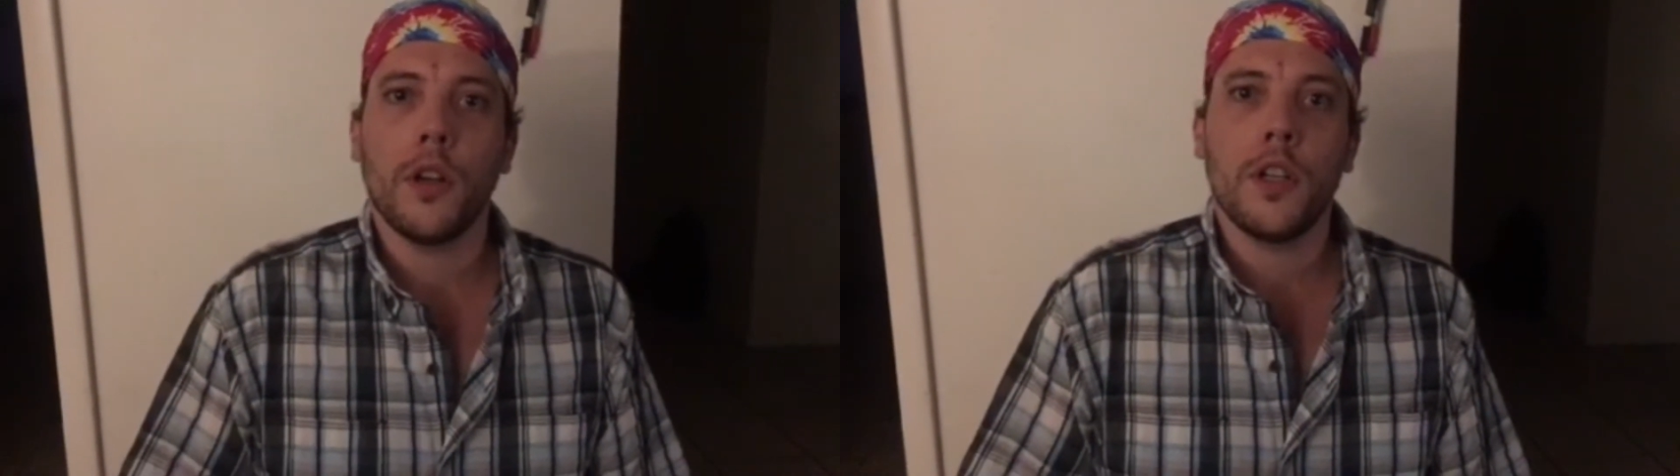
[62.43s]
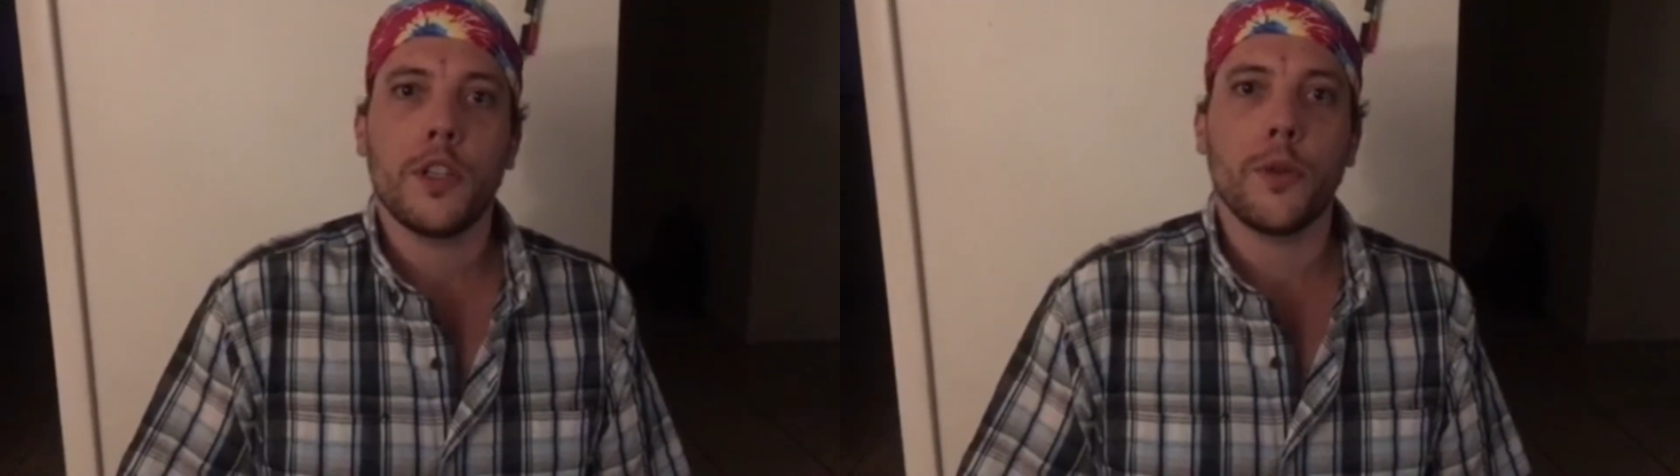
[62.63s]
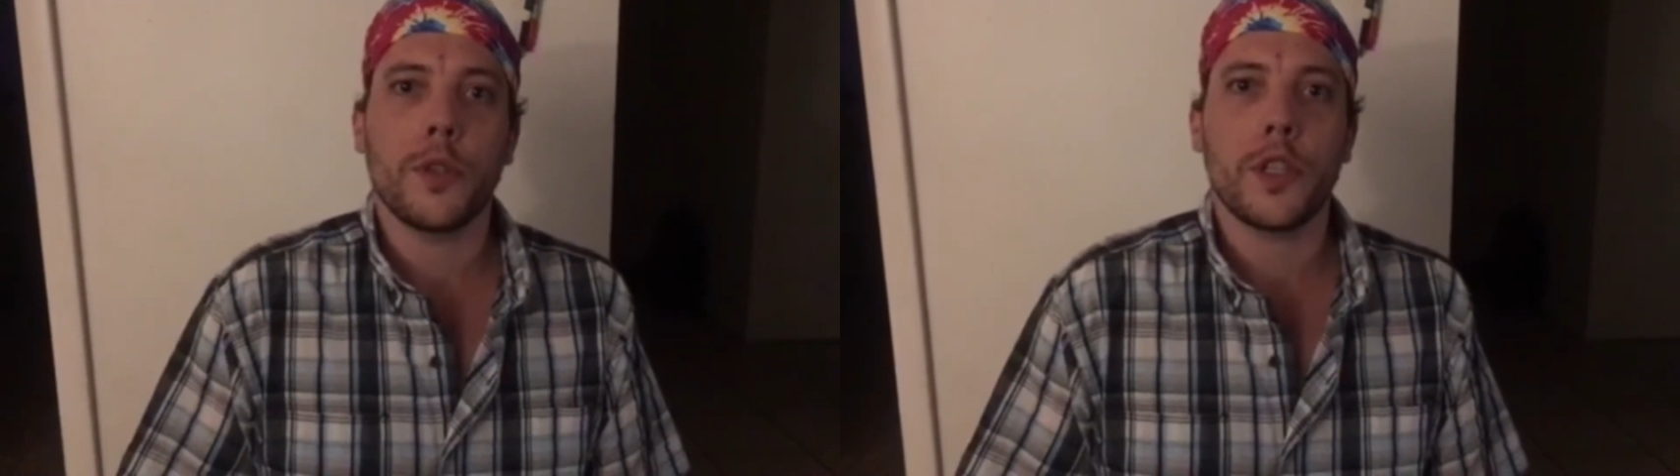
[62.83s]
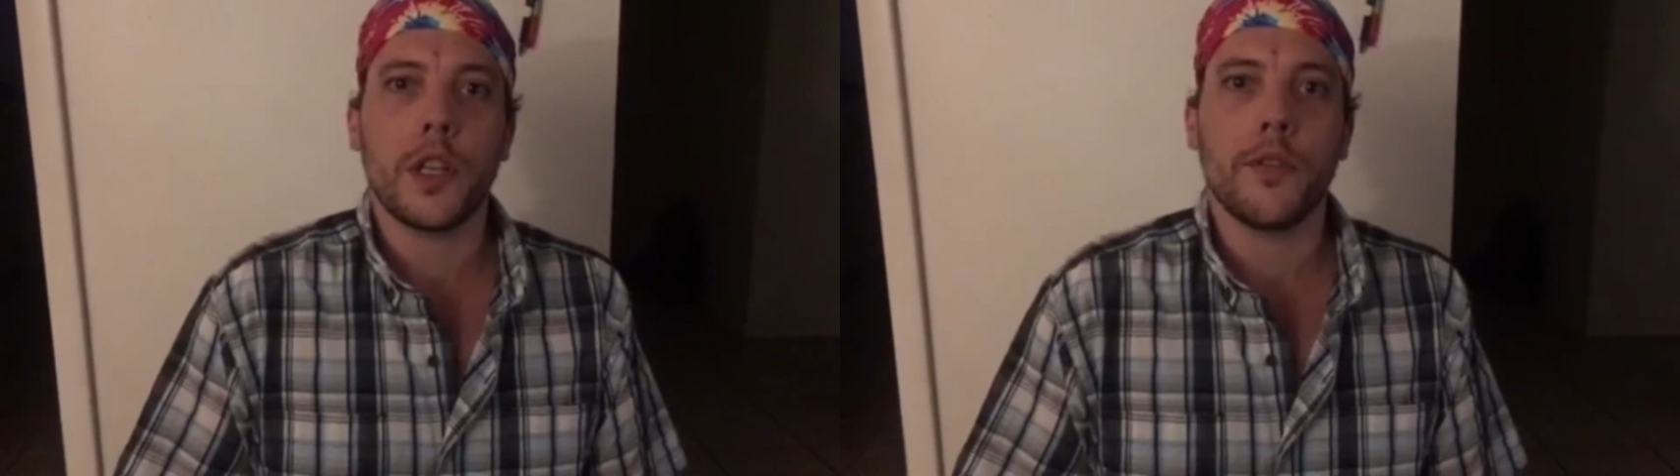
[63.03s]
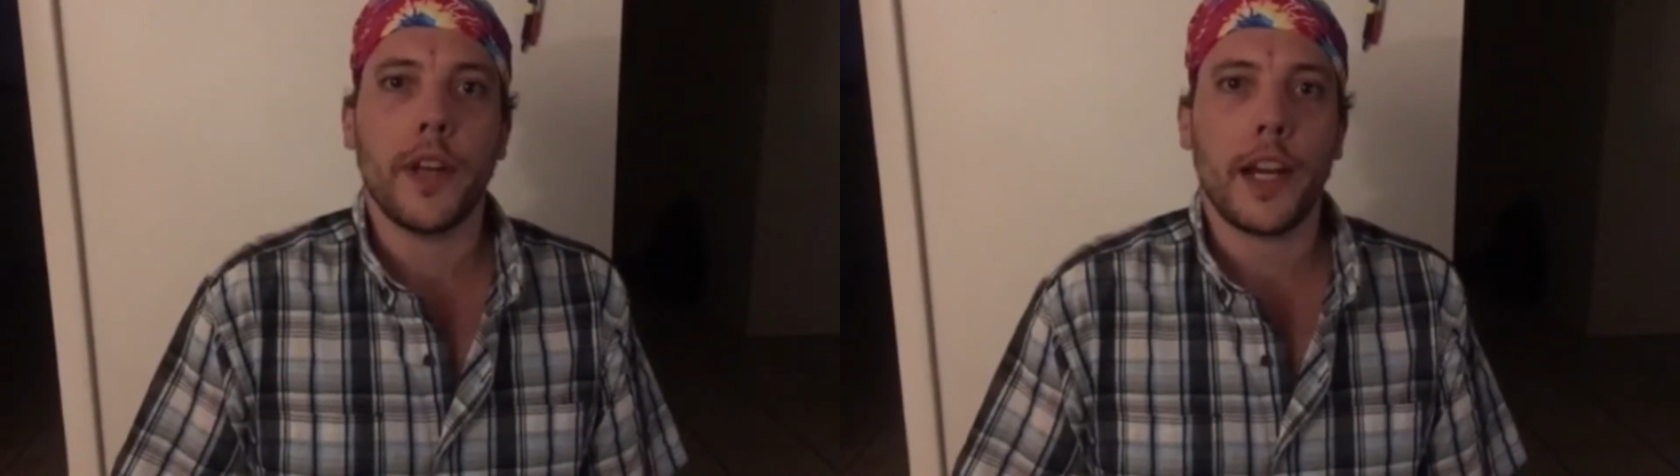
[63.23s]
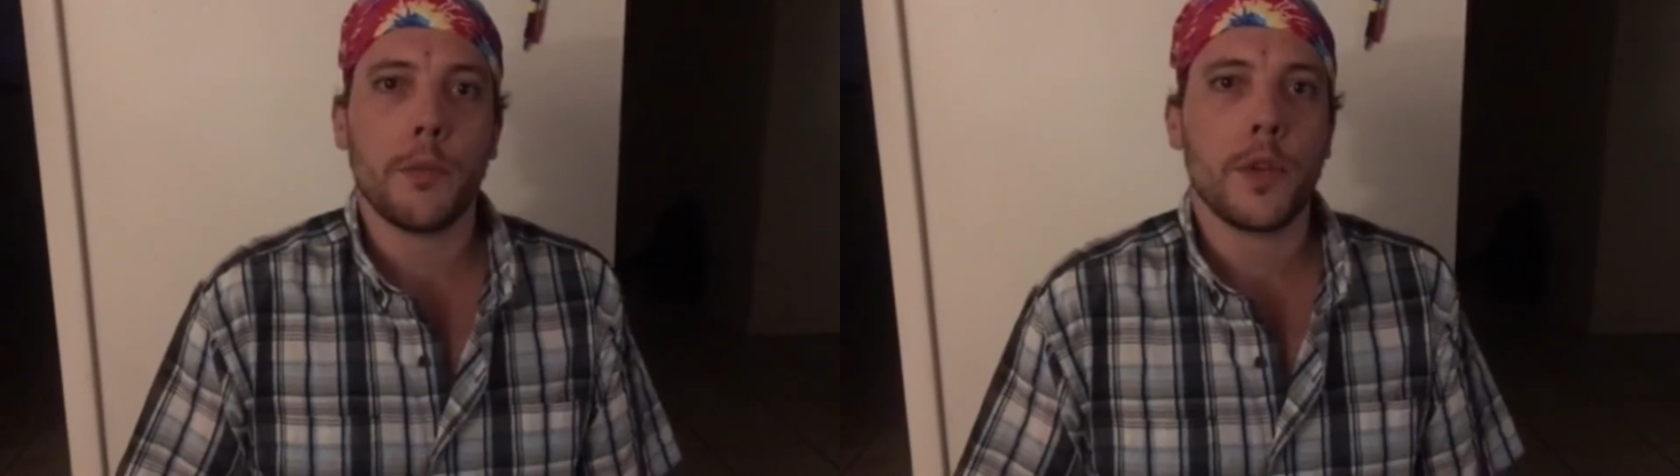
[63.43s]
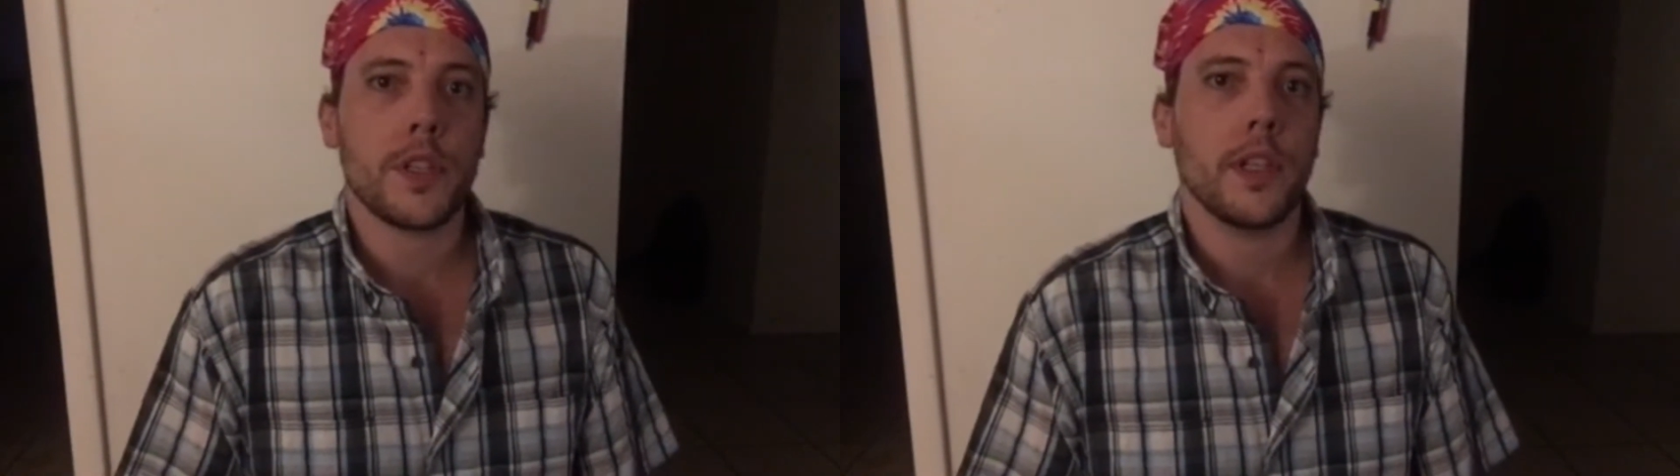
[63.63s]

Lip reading: to achieve 90%